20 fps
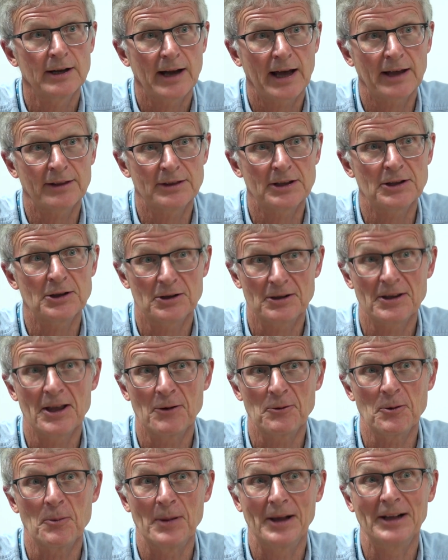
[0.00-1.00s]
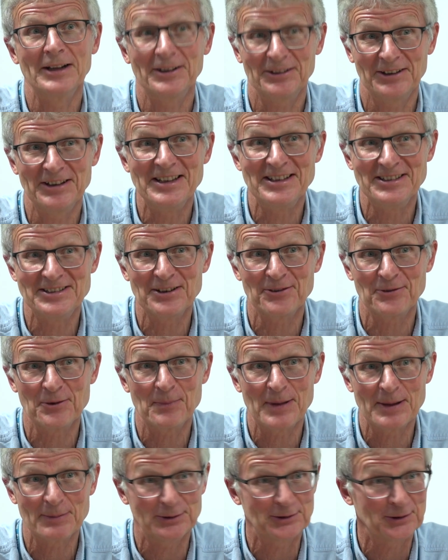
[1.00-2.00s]
I think it would be a lot easier for
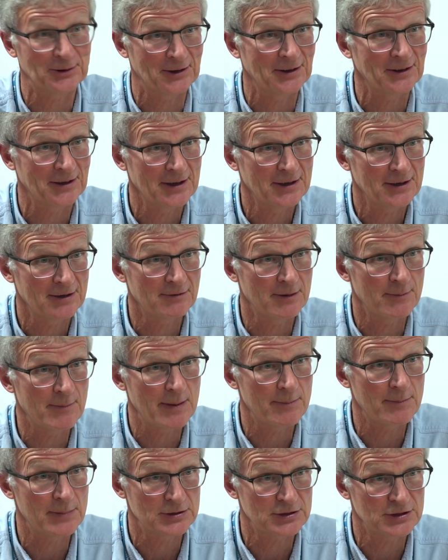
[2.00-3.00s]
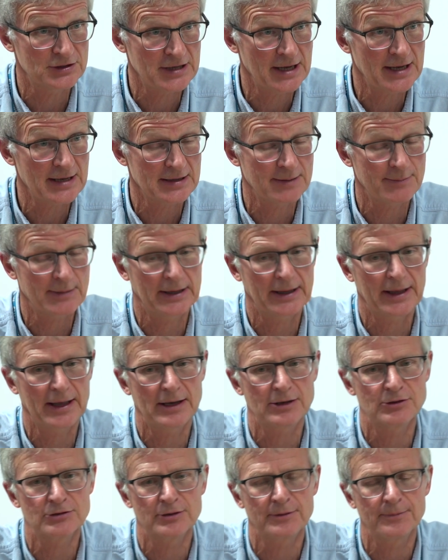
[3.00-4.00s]
people to remember to take the
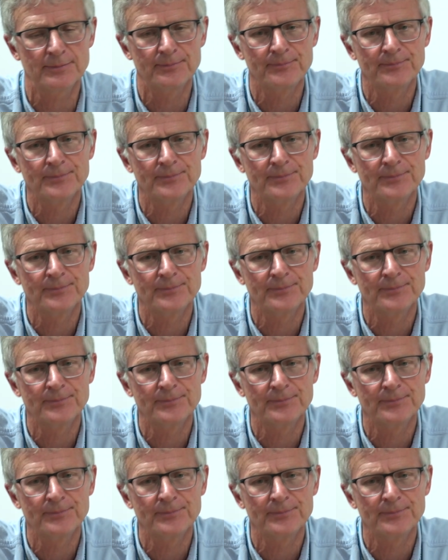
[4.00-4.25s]
medication.